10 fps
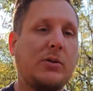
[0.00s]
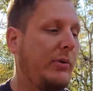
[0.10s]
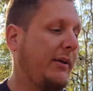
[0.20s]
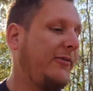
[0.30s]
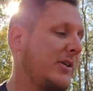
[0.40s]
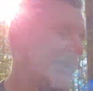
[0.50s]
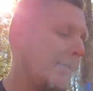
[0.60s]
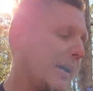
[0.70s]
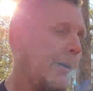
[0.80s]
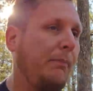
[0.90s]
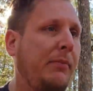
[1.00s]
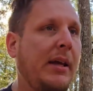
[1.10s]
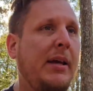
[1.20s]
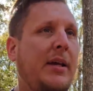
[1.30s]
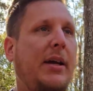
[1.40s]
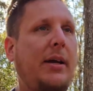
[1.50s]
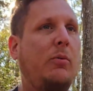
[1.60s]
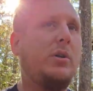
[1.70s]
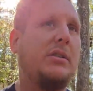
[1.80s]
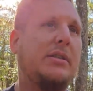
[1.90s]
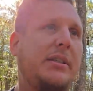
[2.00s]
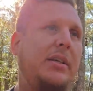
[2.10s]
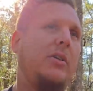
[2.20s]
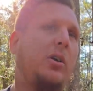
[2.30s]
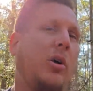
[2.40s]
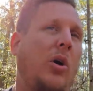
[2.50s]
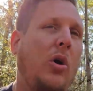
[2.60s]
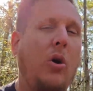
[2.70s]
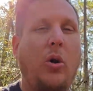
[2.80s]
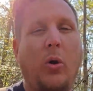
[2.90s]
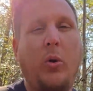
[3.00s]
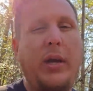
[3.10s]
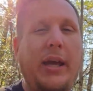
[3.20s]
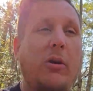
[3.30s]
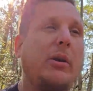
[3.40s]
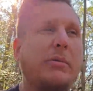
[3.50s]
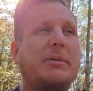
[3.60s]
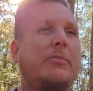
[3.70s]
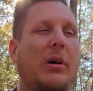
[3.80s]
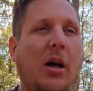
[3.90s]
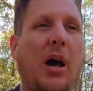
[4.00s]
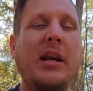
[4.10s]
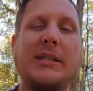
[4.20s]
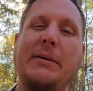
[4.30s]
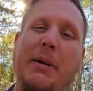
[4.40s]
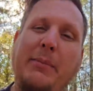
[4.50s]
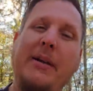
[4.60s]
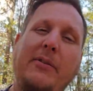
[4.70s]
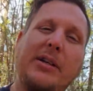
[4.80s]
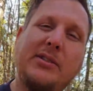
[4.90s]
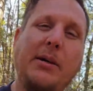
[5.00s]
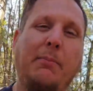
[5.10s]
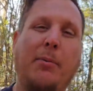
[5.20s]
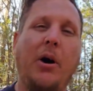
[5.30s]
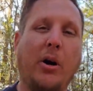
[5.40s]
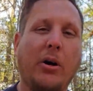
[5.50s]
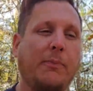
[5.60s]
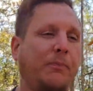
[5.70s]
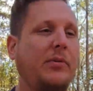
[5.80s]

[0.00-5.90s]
When it first came out, it was in okay, or it was honestly maybe even a subpar